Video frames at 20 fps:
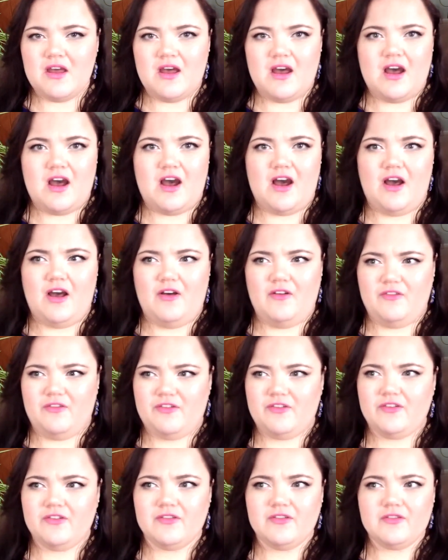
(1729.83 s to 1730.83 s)

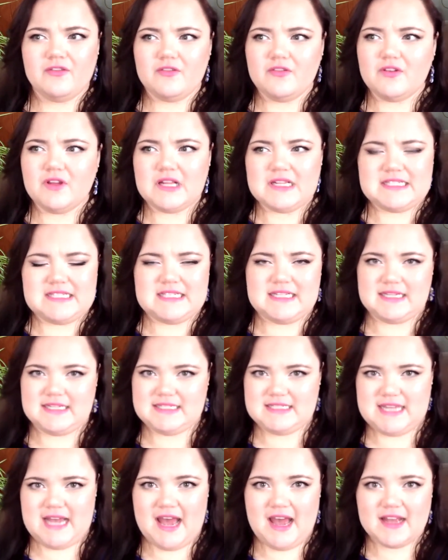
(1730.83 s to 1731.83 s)
of
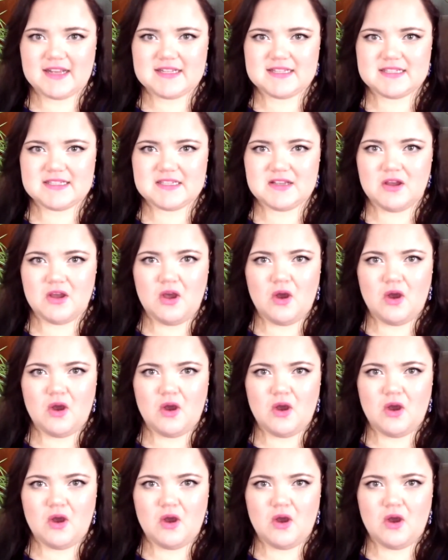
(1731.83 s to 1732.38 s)
success